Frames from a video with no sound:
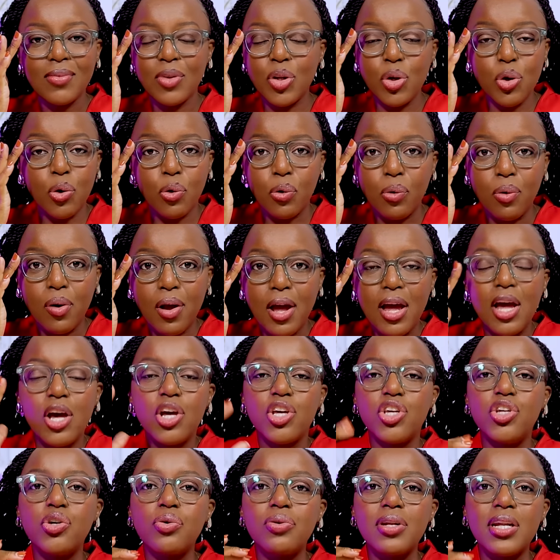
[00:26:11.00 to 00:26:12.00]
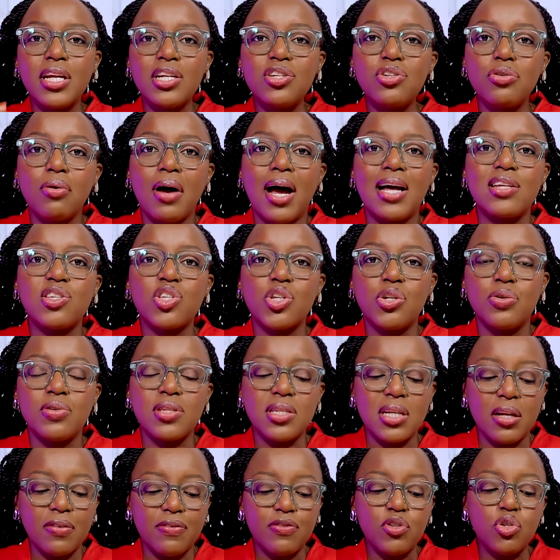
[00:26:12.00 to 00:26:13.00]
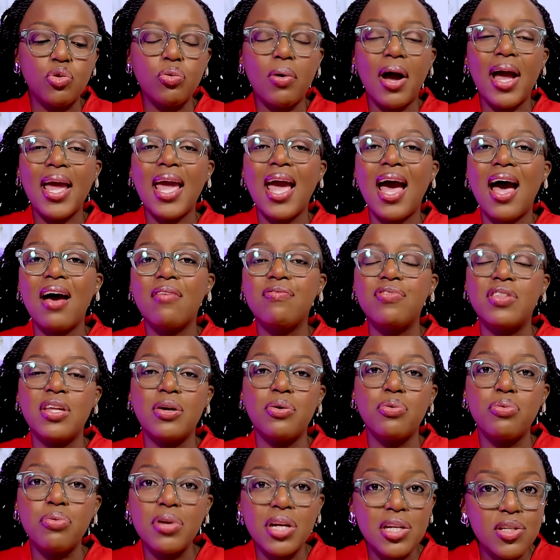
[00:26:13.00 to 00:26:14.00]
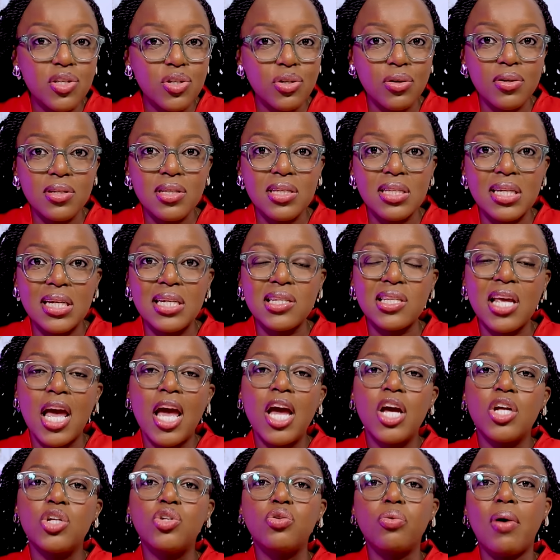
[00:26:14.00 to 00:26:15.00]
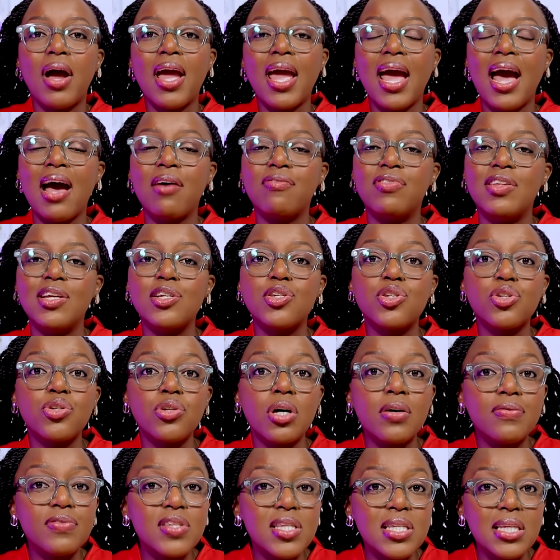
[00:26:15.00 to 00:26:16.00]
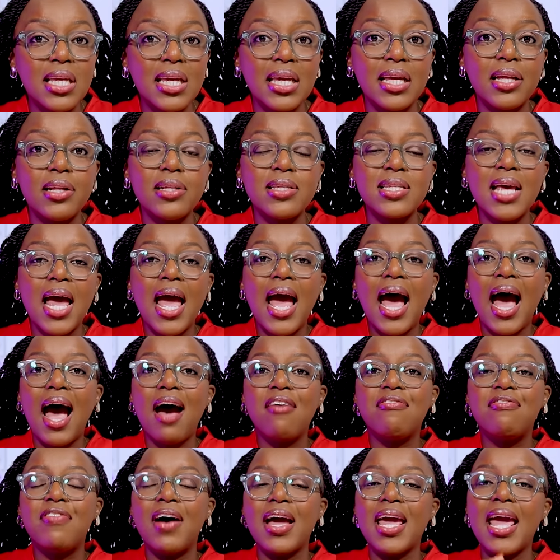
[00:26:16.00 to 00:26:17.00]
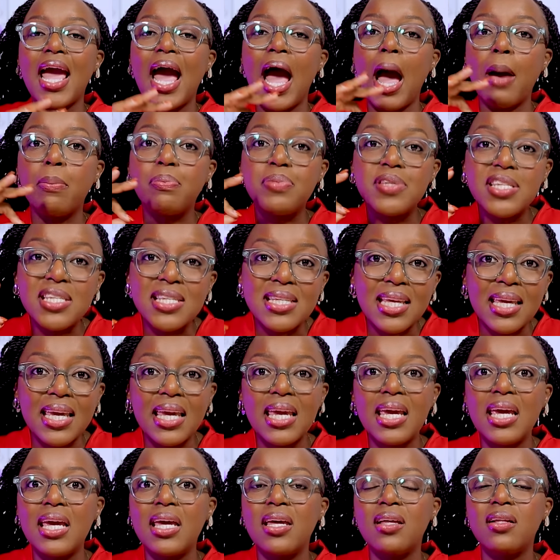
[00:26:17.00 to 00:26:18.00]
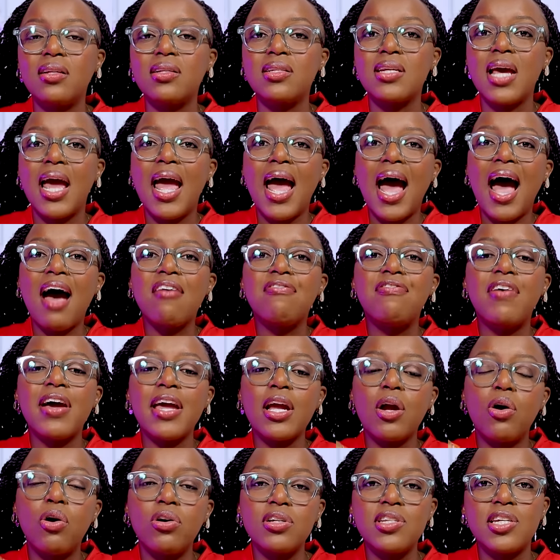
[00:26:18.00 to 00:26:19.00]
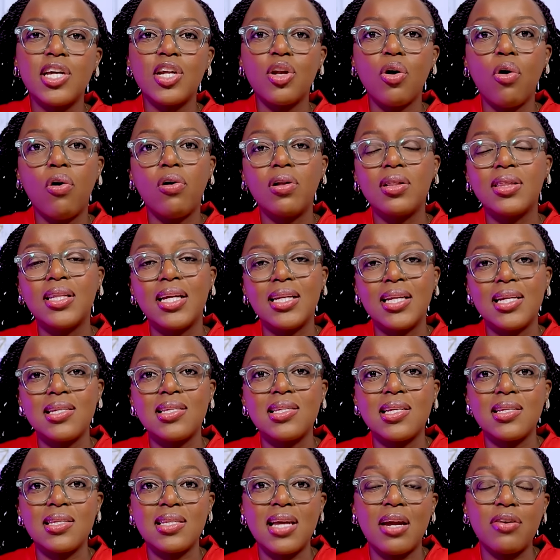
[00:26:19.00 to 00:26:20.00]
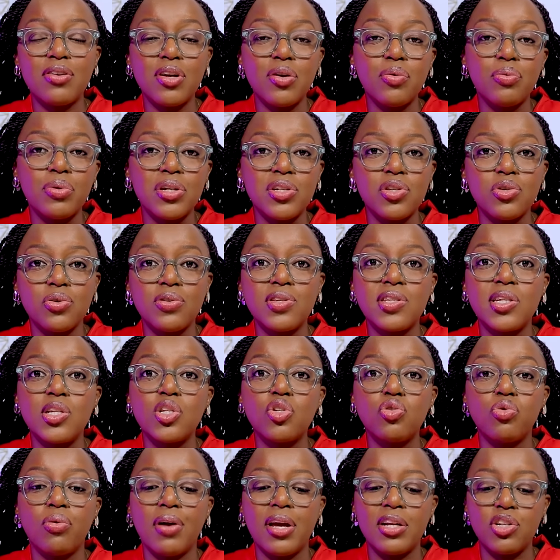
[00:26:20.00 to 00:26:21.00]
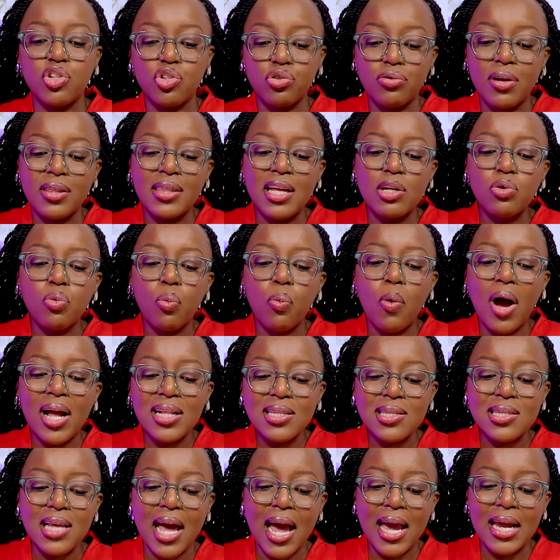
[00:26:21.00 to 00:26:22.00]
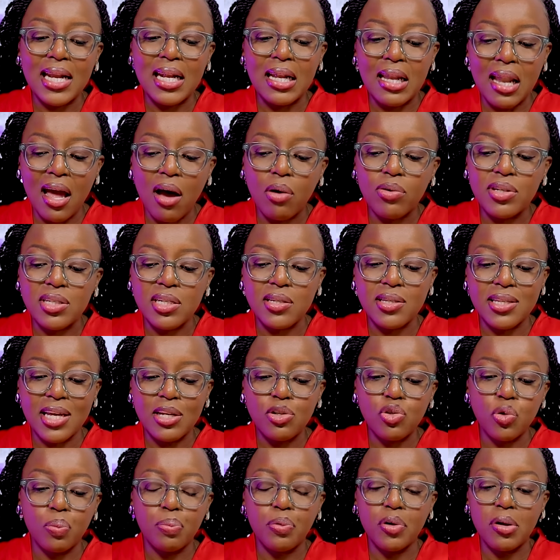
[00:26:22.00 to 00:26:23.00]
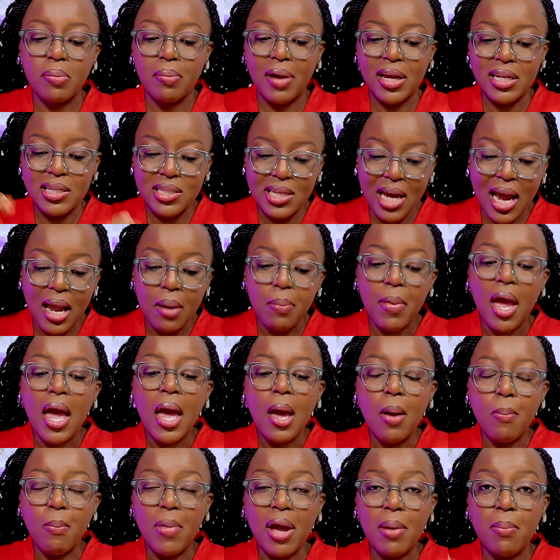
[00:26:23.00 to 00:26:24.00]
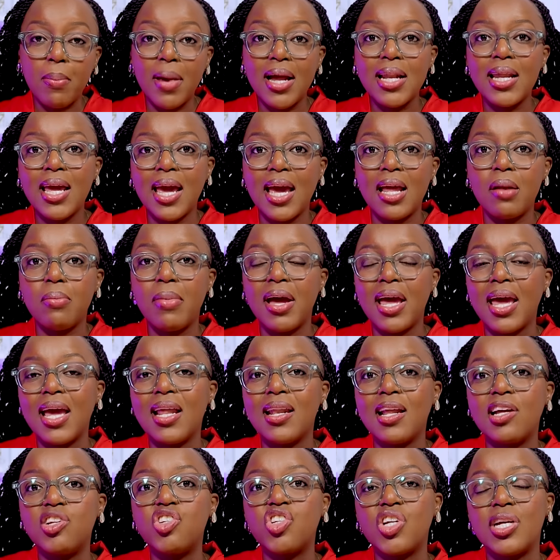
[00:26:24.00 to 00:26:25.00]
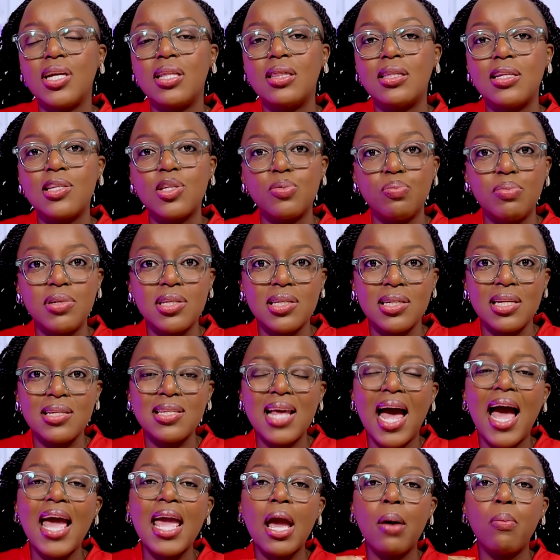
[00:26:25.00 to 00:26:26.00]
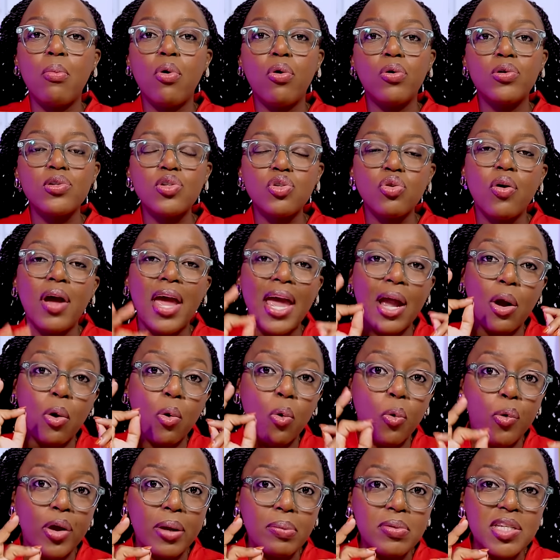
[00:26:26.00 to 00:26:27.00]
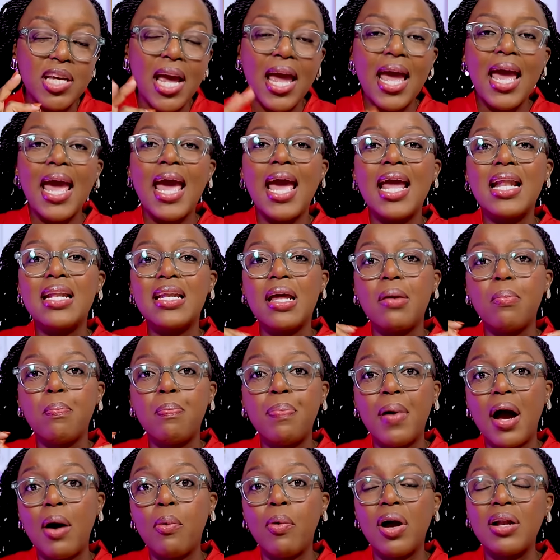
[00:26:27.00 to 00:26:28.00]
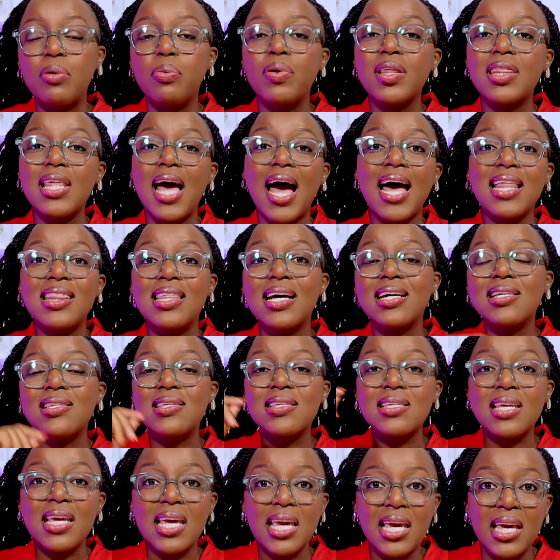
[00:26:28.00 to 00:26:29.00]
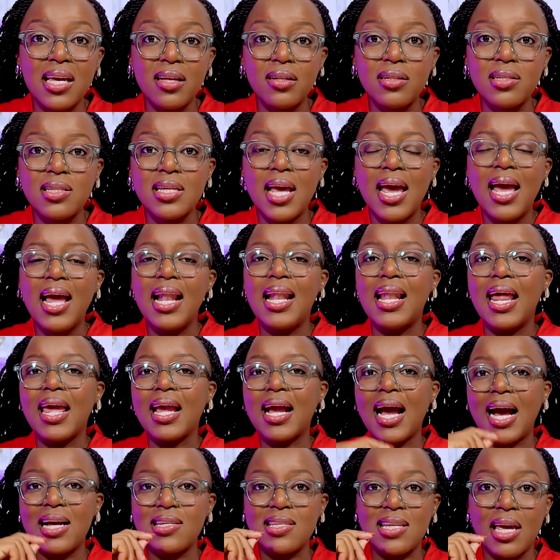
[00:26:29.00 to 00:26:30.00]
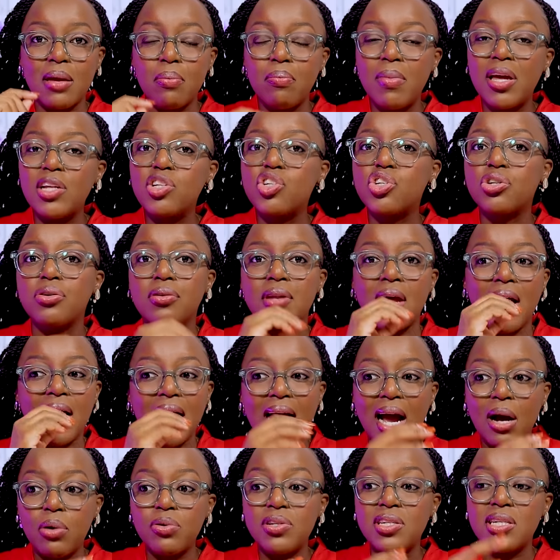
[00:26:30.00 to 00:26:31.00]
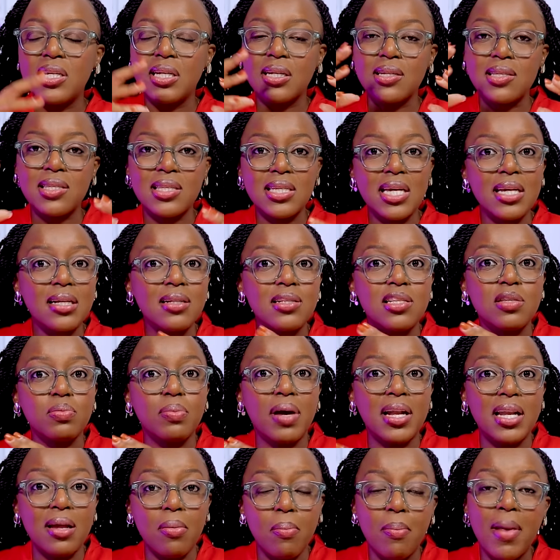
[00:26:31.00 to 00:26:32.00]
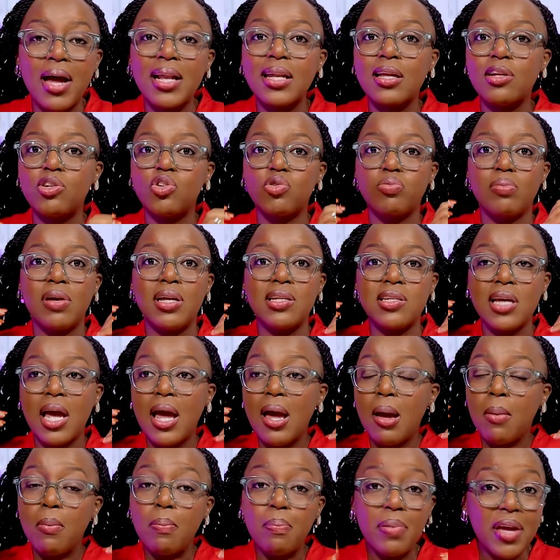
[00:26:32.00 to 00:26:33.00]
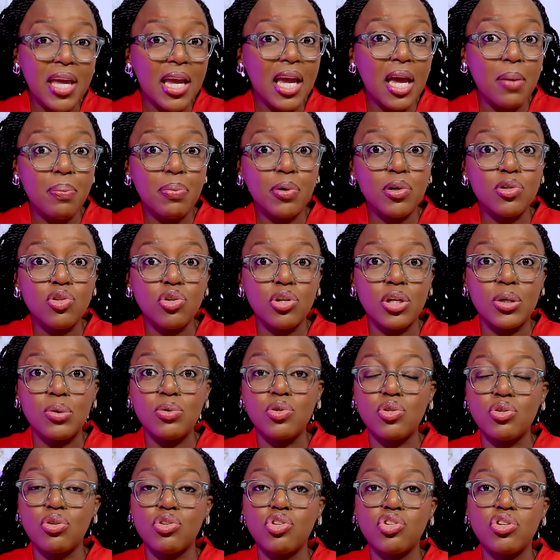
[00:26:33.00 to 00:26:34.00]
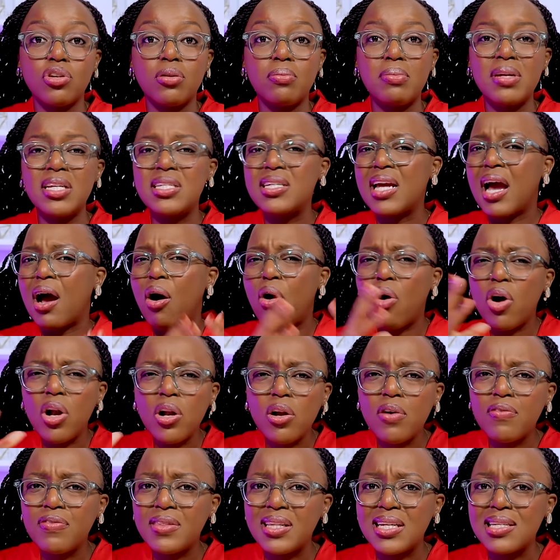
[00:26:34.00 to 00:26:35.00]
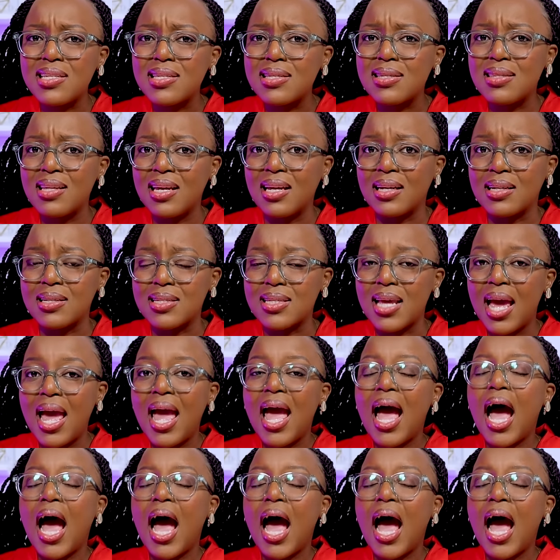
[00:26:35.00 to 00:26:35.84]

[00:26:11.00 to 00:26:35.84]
No, you need to ask yourself do I have the resources? Do I have the soft skills? Have I upskilled? Have I gotten all the necessary resources to ensure that once I now decide to put my time, my money, and my energy in this business, I am also equipped and empowered with other skills, like as I mentioned, accounting, sales, money management, being able to use social media, all of these things